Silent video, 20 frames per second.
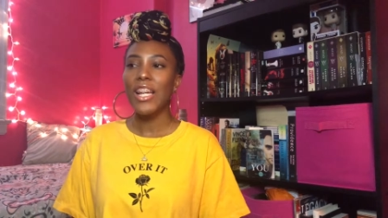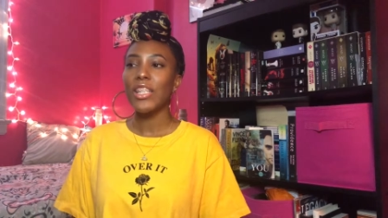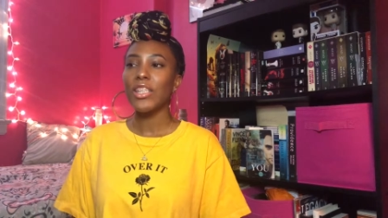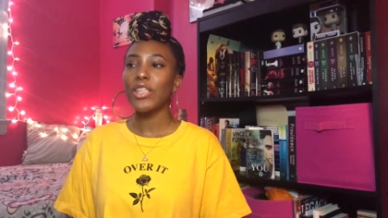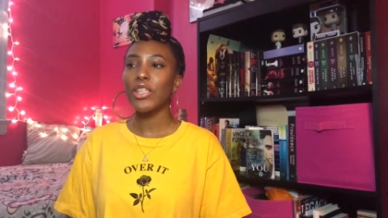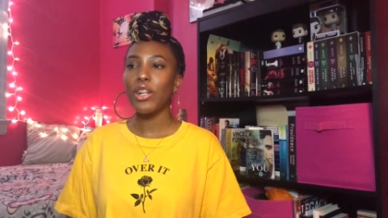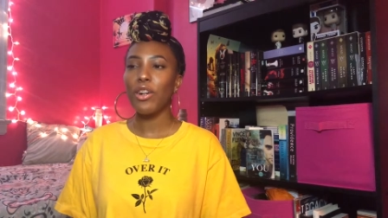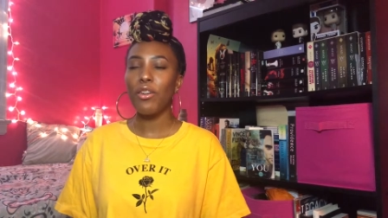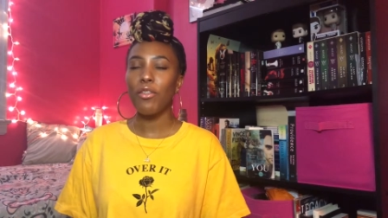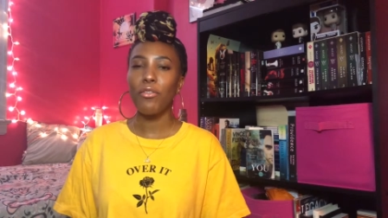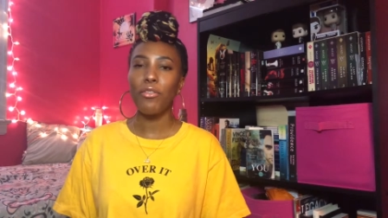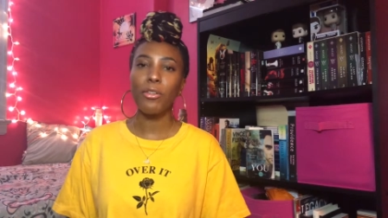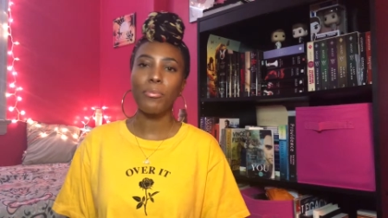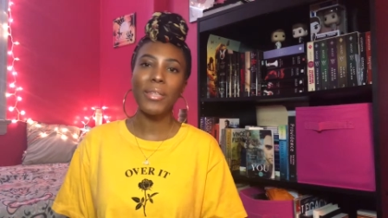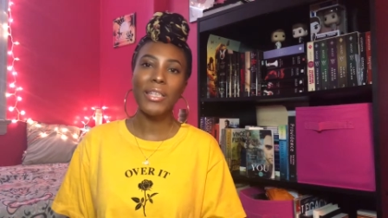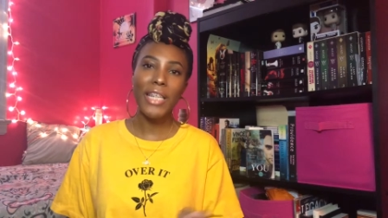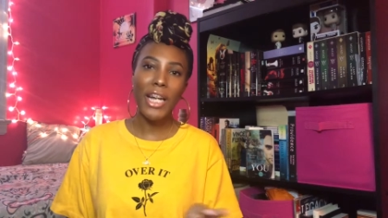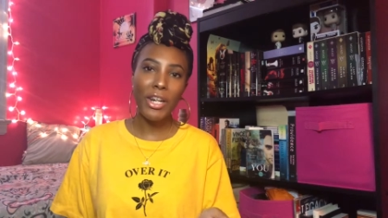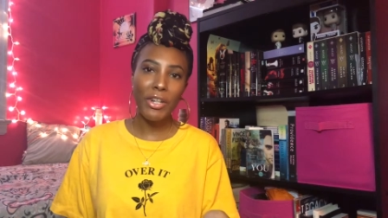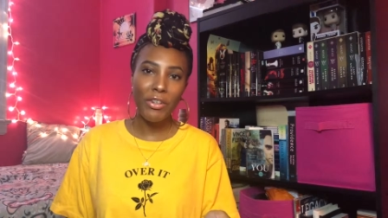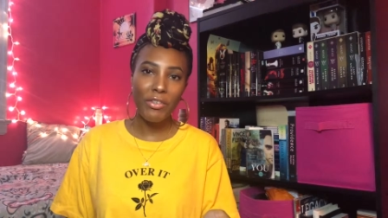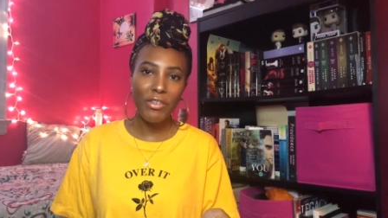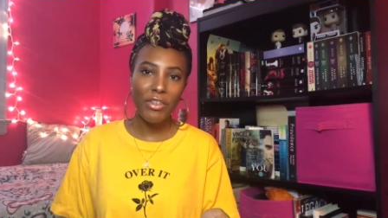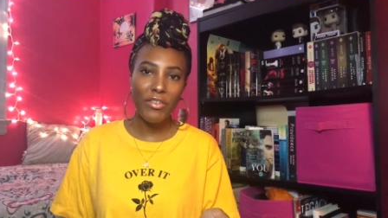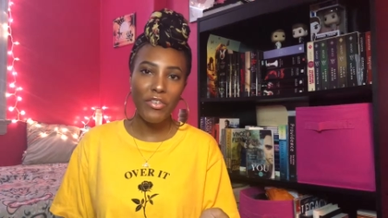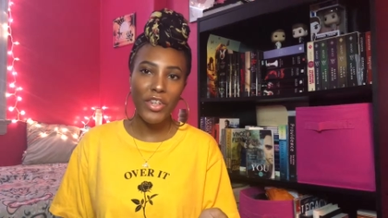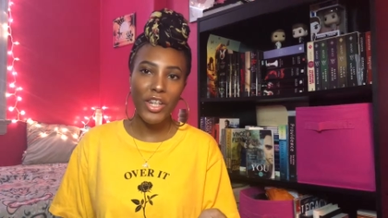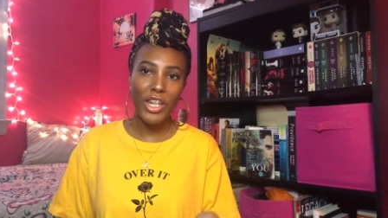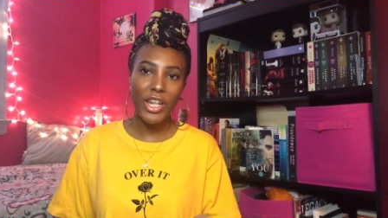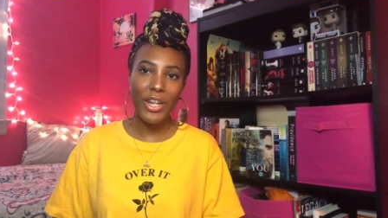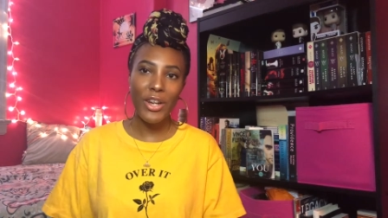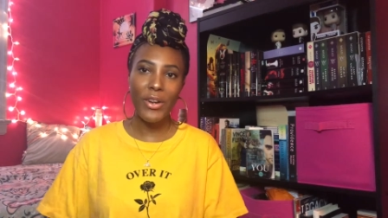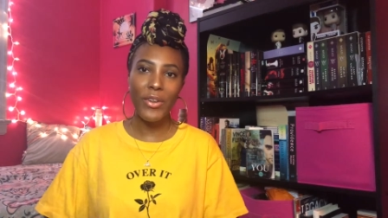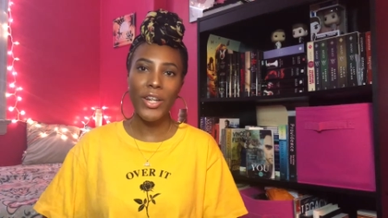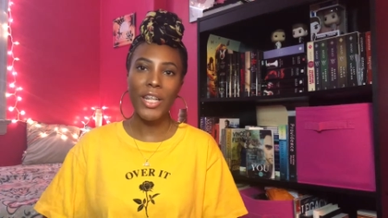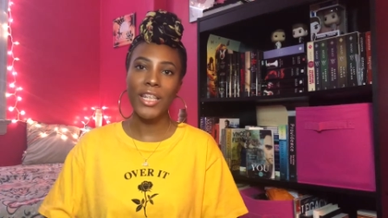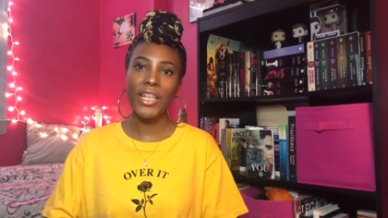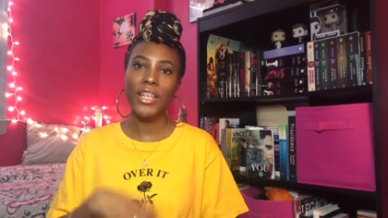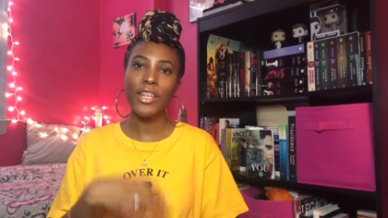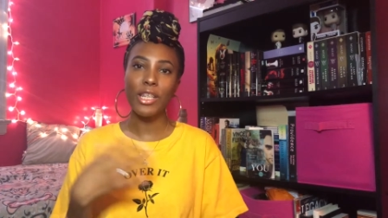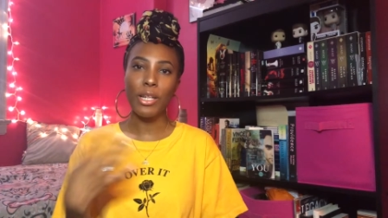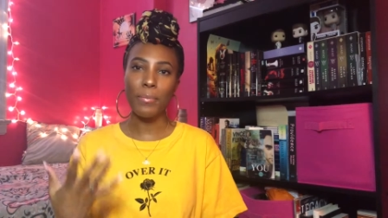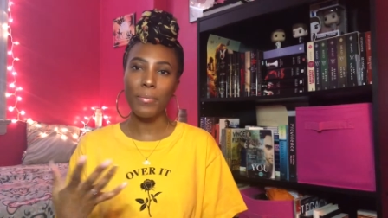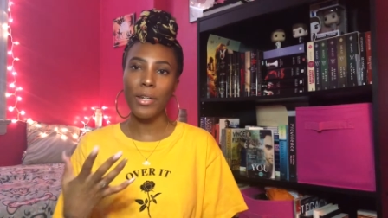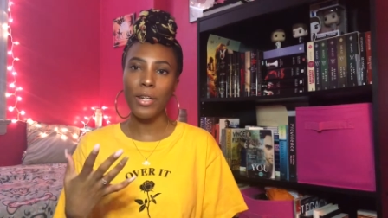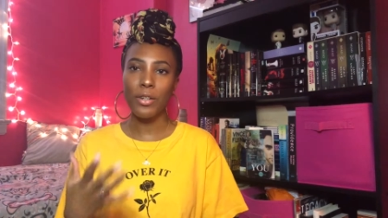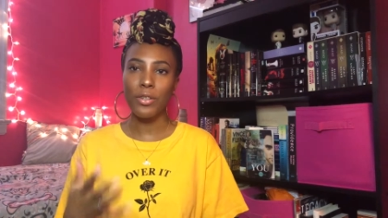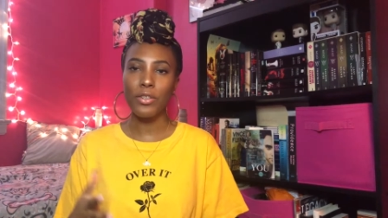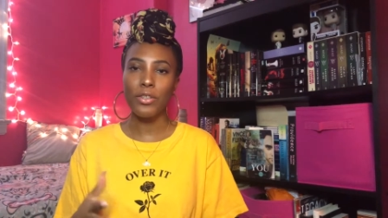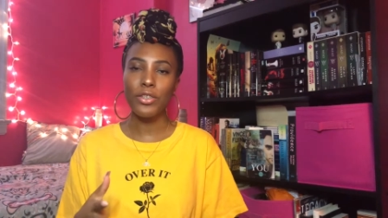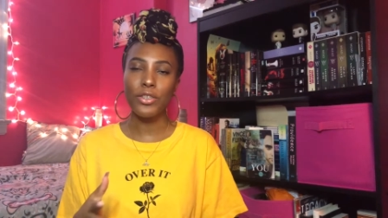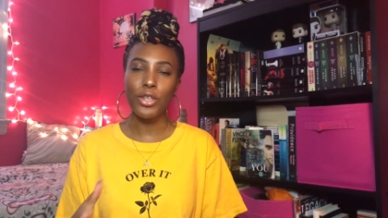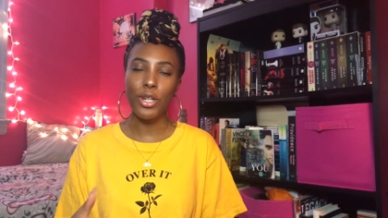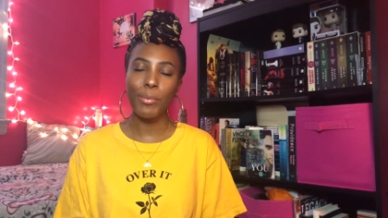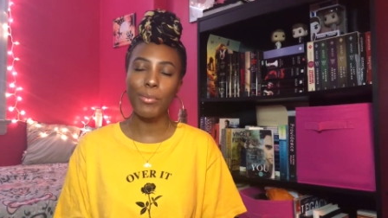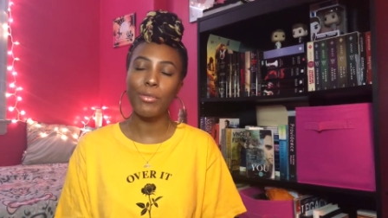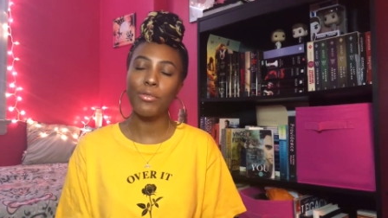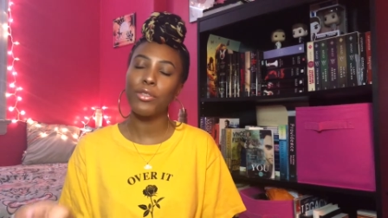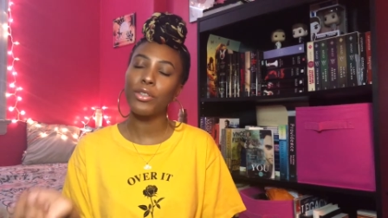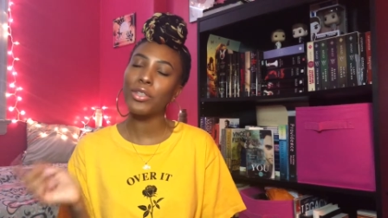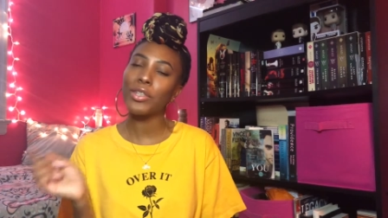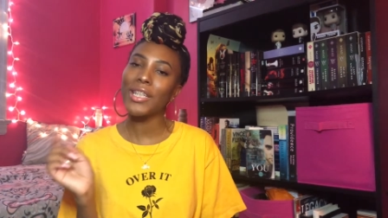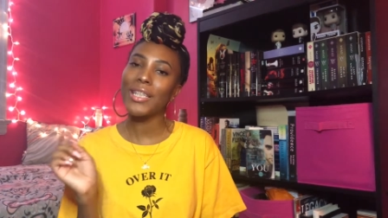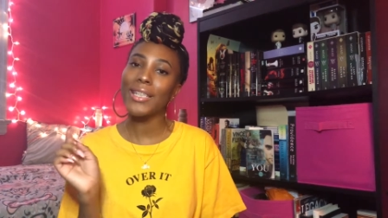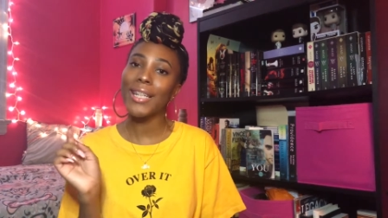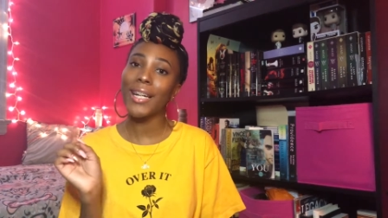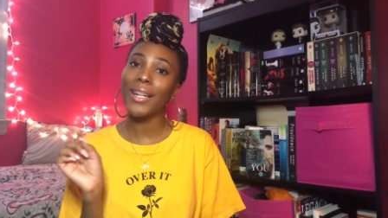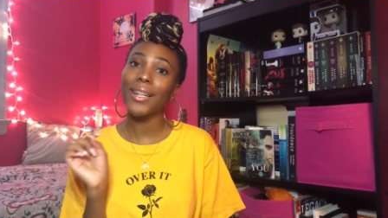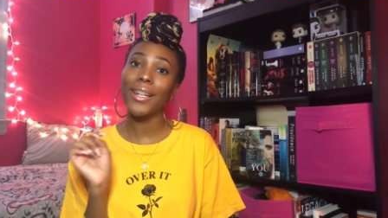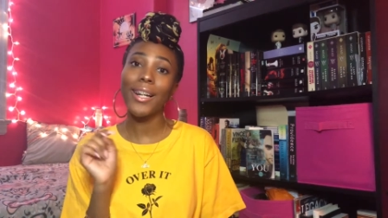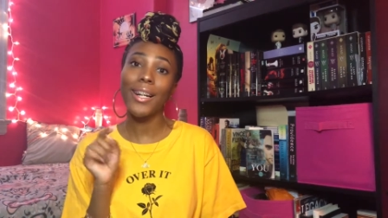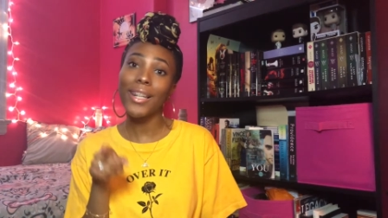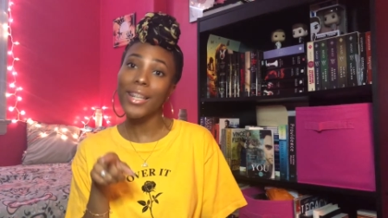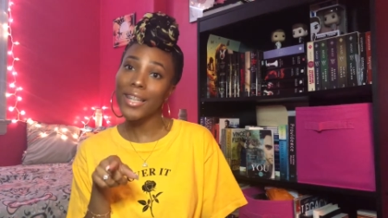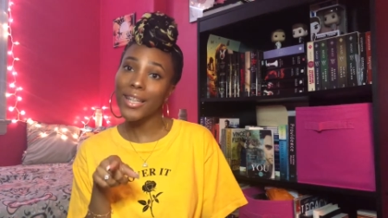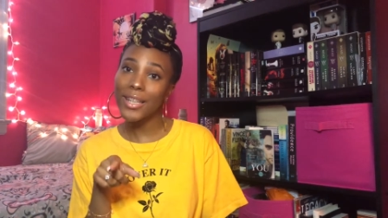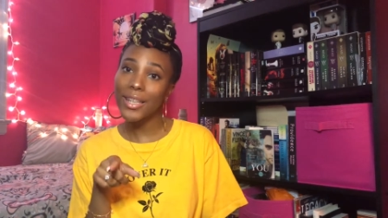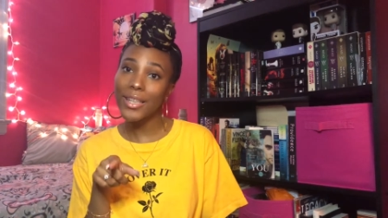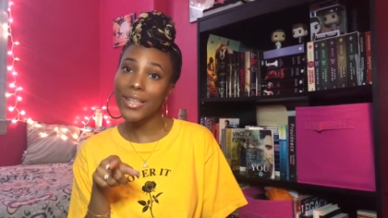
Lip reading: So from the title of the video and the thumbnail you saw before you decided to click